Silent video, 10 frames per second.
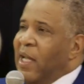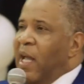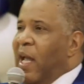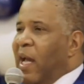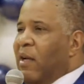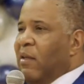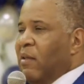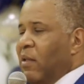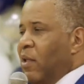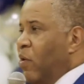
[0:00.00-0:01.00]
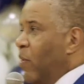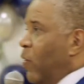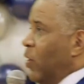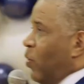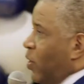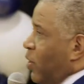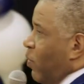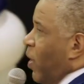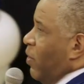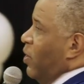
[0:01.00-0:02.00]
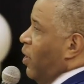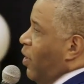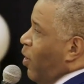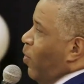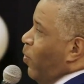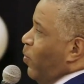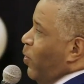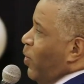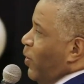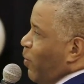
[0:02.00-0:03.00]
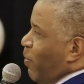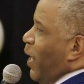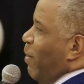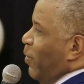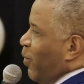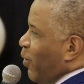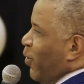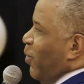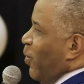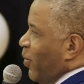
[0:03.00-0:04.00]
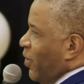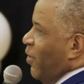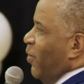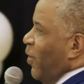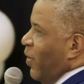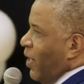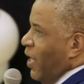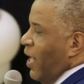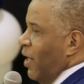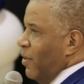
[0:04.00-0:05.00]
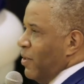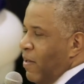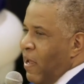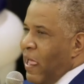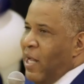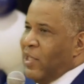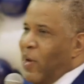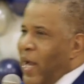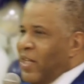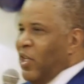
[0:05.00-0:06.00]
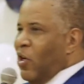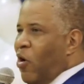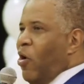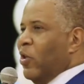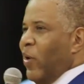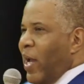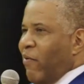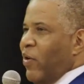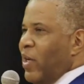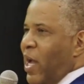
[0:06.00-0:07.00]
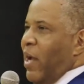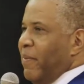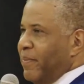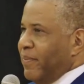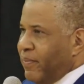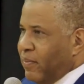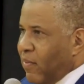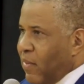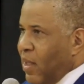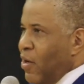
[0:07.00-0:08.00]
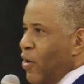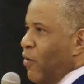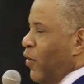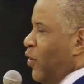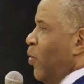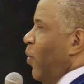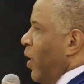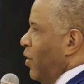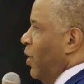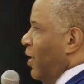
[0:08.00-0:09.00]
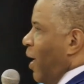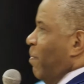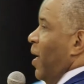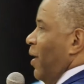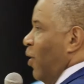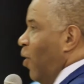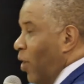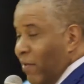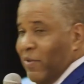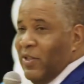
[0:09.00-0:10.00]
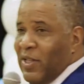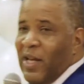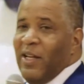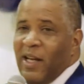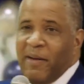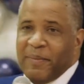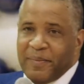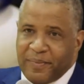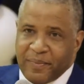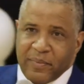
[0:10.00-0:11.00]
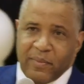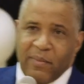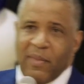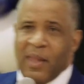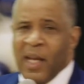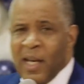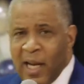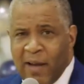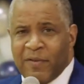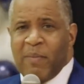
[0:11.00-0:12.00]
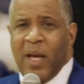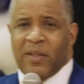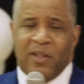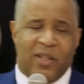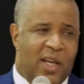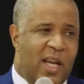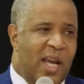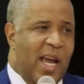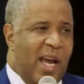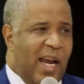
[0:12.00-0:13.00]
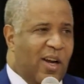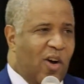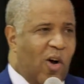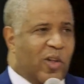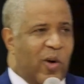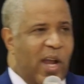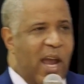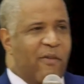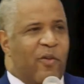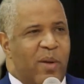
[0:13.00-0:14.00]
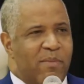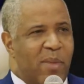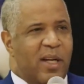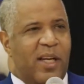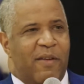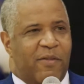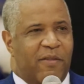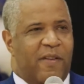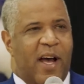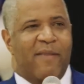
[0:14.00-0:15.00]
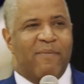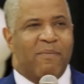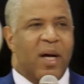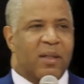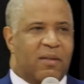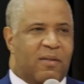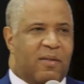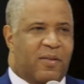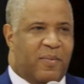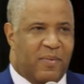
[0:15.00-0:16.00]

And the human resources director said, no, you need to apply between your junior and senior year in college. So I actually called her every day for two weeks. She stopped taking the call after the second day. and I left a message. And I called her every Monday for five months.